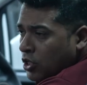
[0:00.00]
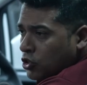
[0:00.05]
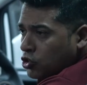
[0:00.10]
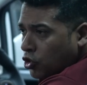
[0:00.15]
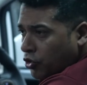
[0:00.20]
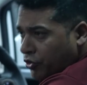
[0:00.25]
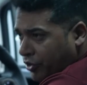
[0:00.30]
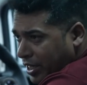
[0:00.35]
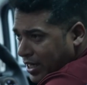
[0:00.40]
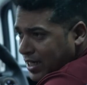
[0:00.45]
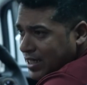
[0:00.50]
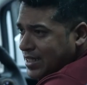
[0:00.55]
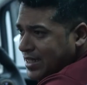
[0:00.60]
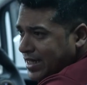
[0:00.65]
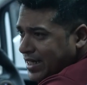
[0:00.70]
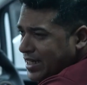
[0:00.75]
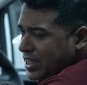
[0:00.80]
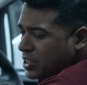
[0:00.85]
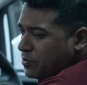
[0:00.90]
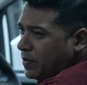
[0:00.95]
So
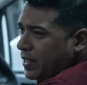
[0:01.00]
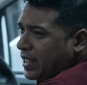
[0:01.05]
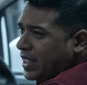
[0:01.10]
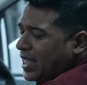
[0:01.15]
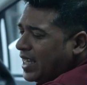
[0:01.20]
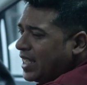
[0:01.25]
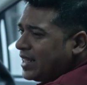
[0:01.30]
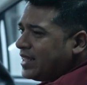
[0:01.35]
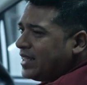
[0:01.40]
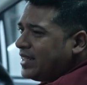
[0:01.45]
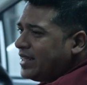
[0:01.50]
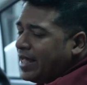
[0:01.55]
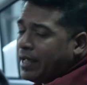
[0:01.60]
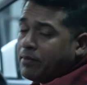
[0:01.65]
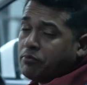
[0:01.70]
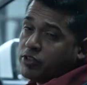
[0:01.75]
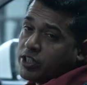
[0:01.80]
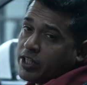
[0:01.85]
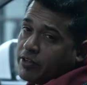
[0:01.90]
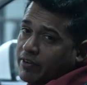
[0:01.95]
realistically speaking, I think the
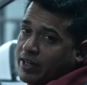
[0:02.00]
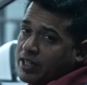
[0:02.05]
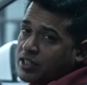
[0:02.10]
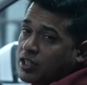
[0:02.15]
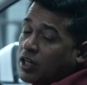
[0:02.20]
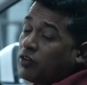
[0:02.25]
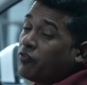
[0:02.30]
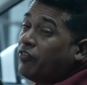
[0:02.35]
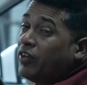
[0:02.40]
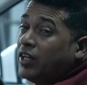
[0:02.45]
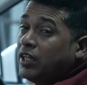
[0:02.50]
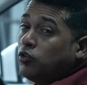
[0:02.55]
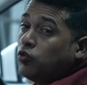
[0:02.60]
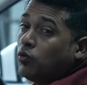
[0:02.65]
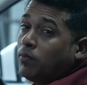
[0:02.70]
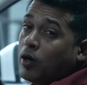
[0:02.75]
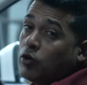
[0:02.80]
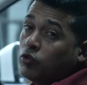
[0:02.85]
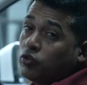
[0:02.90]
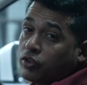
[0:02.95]
MG Windsor will do
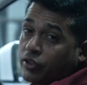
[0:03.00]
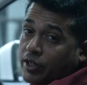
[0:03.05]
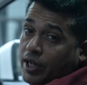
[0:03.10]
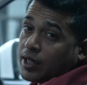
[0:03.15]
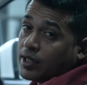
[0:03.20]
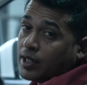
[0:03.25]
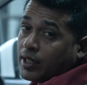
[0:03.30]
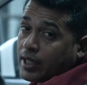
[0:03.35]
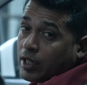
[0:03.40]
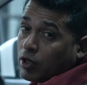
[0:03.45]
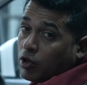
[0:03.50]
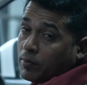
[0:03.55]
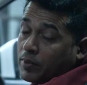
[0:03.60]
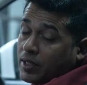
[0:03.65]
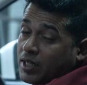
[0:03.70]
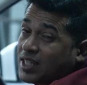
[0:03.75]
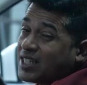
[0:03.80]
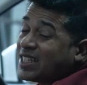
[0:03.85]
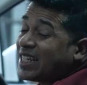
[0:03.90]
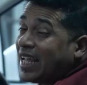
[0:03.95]
about 300
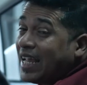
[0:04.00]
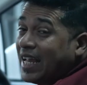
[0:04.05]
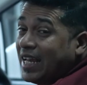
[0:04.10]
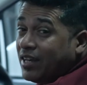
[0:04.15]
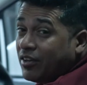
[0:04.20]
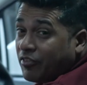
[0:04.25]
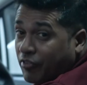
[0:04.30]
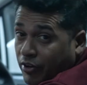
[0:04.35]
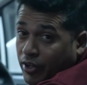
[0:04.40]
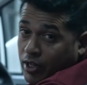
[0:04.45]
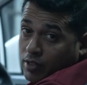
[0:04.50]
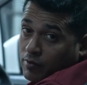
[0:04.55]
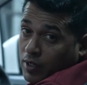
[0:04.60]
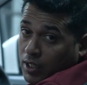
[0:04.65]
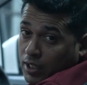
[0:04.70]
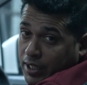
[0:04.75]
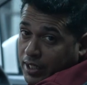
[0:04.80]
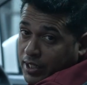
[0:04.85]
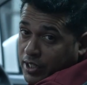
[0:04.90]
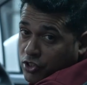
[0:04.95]
kilometers in real
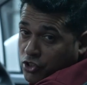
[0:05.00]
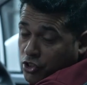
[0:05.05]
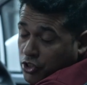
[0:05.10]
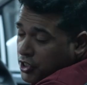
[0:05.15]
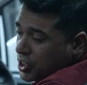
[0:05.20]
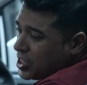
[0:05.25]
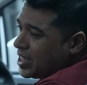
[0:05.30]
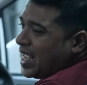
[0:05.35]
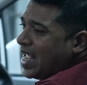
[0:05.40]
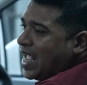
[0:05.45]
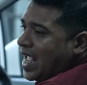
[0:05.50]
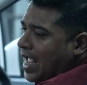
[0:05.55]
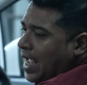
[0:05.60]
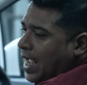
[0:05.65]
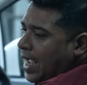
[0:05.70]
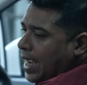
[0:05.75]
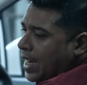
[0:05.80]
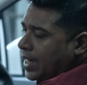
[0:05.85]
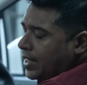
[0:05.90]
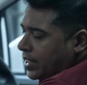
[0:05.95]
world conditions.
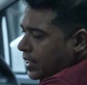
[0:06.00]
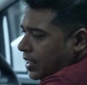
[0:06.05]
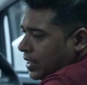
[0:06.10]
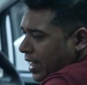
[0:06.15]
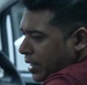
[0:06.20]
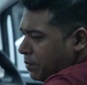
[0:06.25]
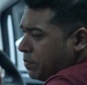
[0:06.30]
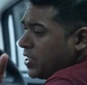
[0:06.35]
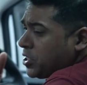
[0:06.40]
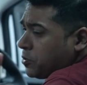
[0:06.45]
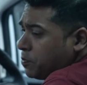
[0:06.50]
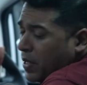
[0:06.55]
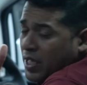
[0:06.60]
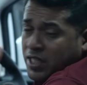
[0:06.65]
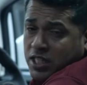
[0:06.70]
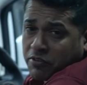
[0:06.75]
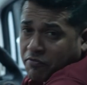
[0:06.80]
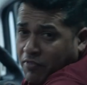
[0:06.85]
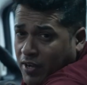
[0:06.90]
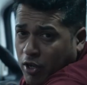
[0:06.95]
And let me
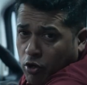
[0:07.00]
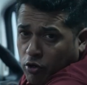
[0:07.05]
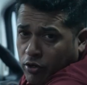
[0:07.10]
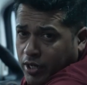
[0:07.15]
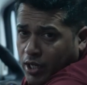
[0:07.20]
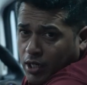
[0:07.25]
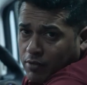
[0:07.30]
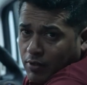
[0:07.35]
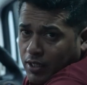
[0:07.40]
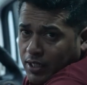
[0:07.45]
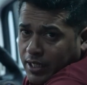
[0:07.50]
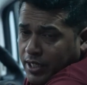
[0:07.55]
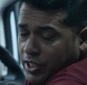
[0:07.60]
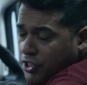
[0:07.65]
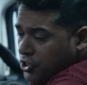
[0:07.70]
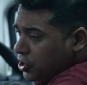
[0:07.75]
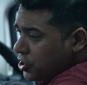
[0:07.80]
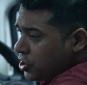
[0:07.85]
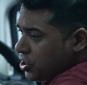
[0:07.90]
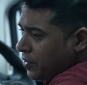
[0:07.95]
specify on real world
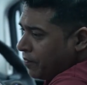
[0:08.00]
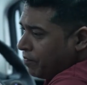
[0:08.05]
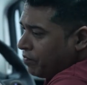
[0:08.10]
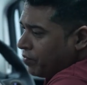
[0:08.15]
conditions,